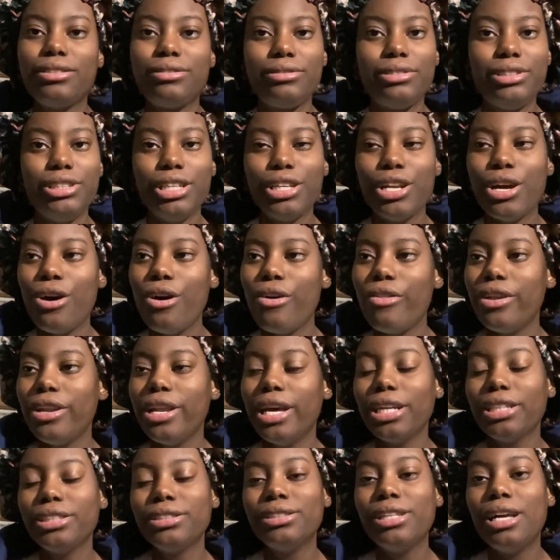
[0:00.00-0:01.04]
the
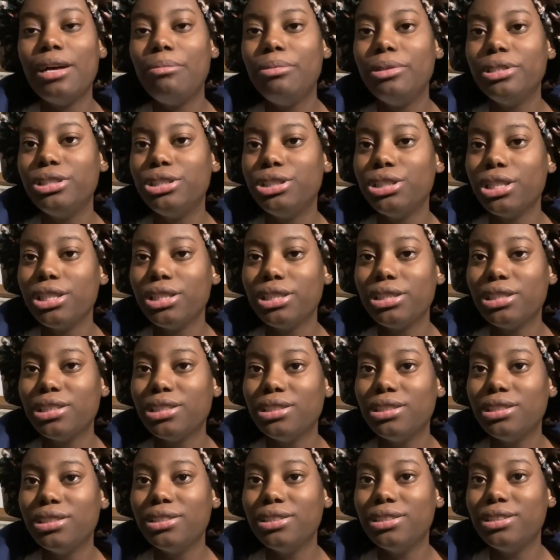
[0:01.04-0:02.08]
next step is just
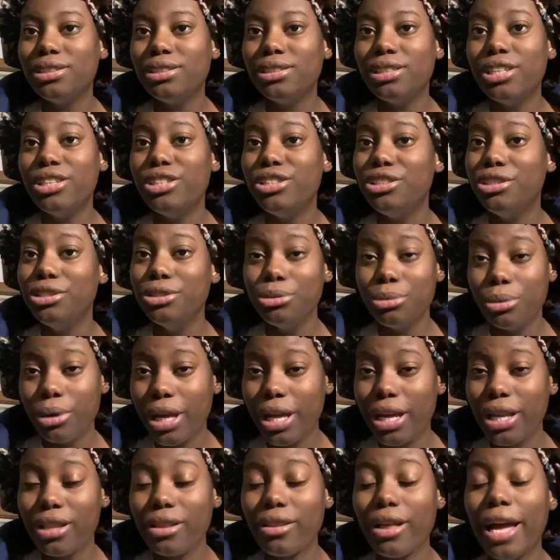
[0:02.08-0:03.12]
to do
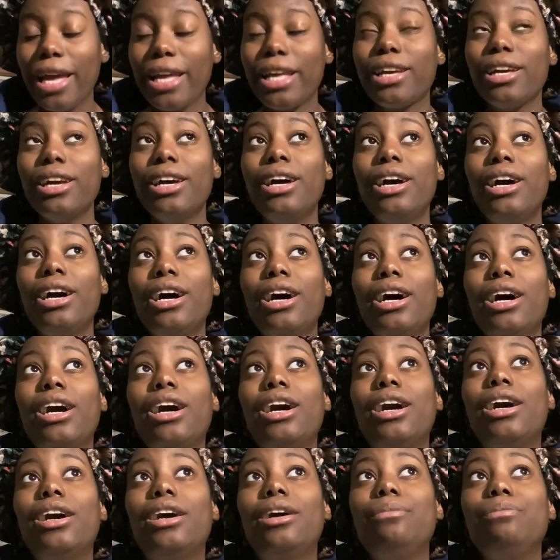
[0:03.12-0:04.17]
it. Like,
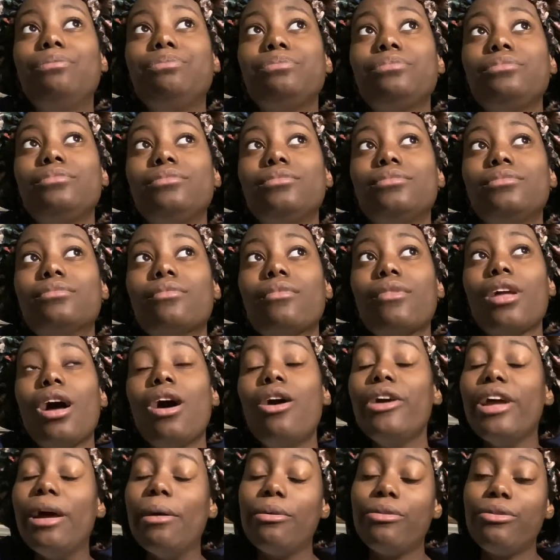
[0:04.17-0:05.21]
oh
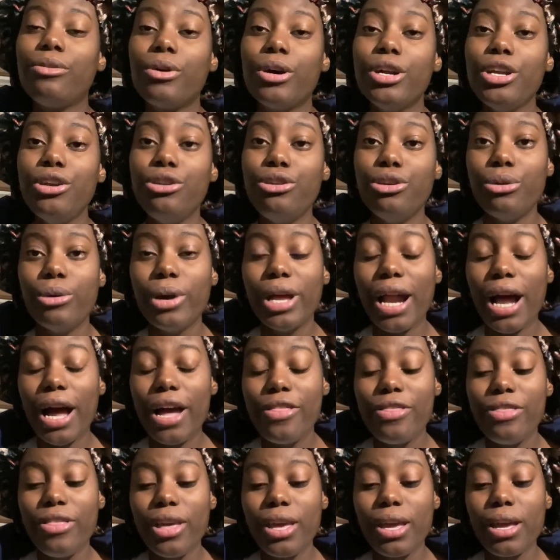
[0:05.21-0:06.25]
yeah, before you do it, I
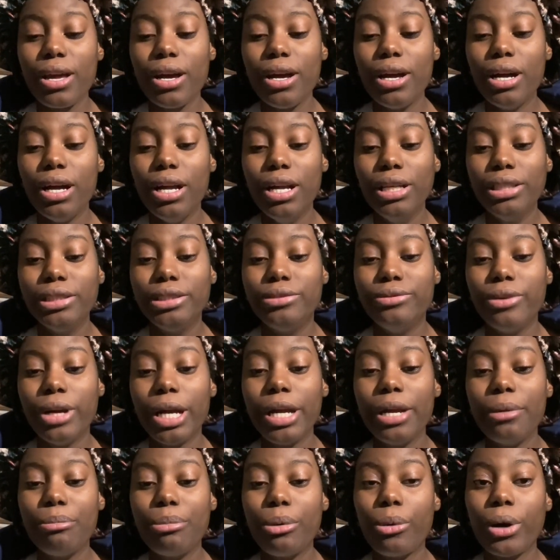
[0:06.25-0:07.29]
think it's
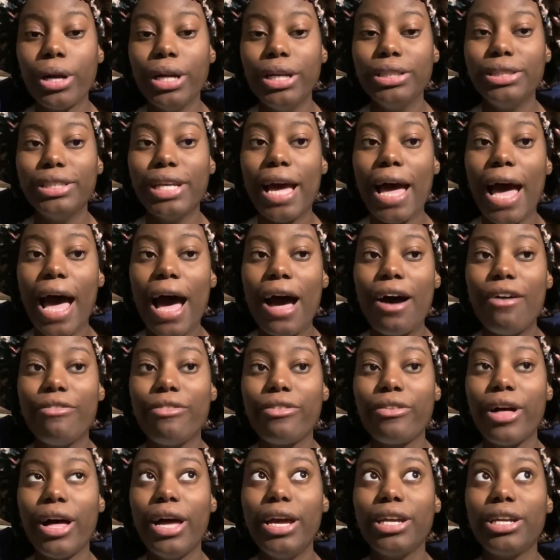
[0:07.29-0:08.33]
very important to have
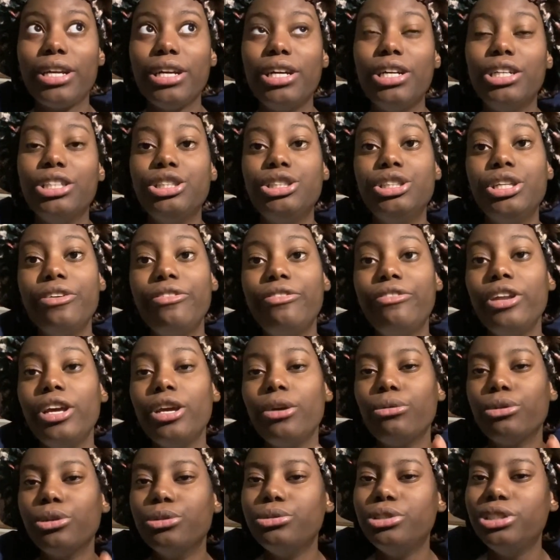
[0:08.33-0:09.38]
like a shifting
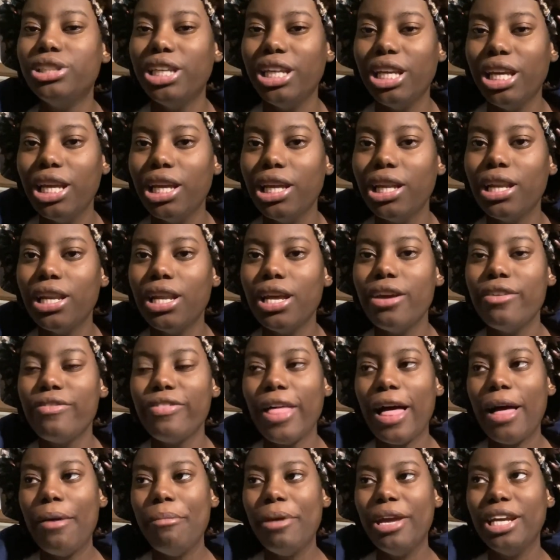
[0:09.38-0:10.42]
routine, if
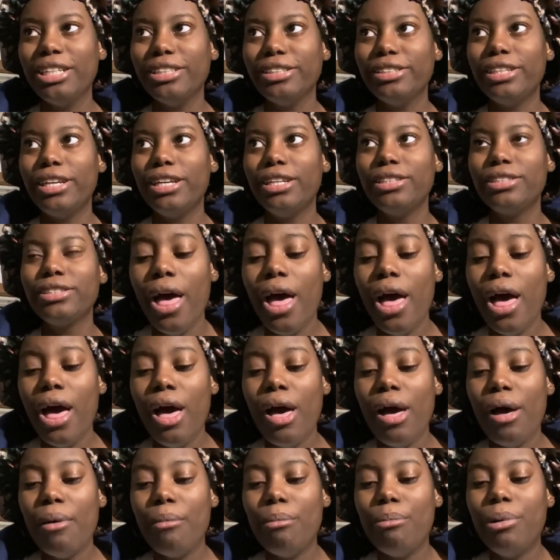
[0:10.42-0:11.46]
that makes sense.
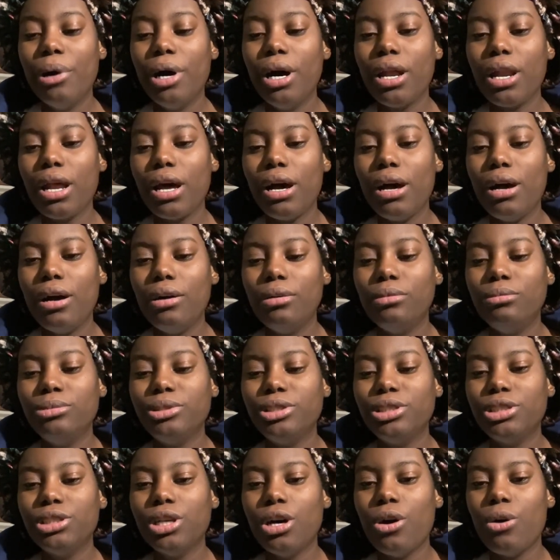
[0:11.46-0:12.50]
But
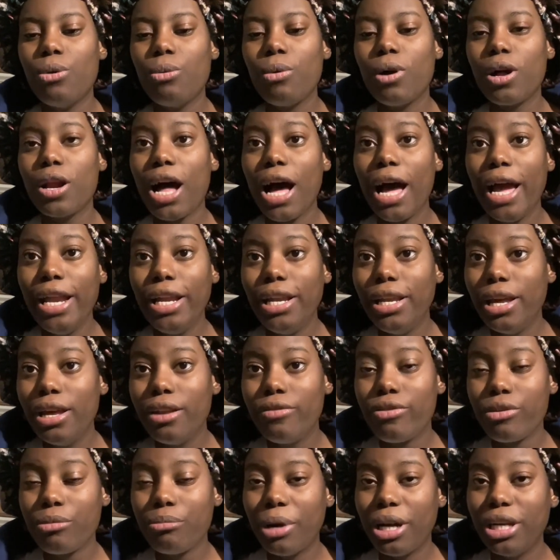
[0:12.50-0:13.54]
so what I did
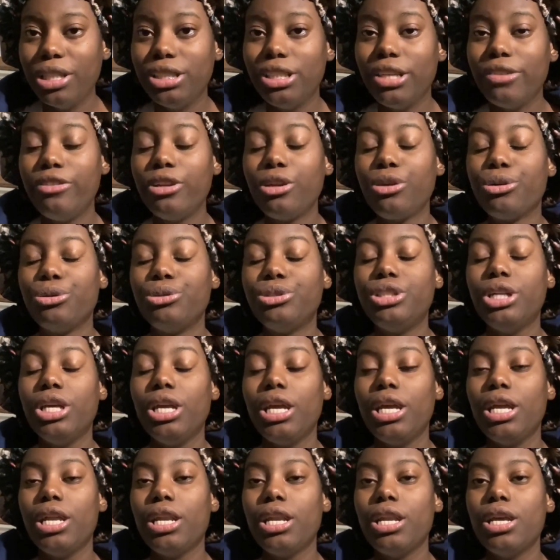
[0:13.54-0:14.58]
for my shifting
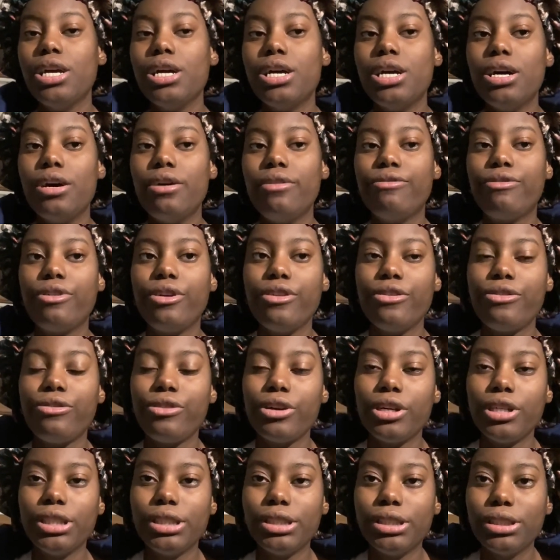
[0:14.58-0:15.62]
routine for the
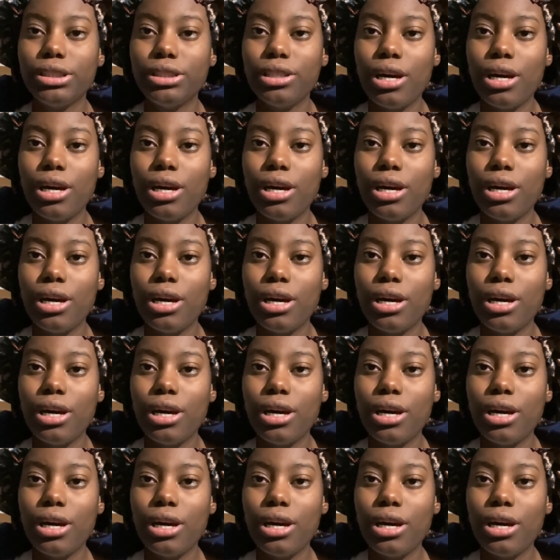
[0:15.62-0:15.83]
first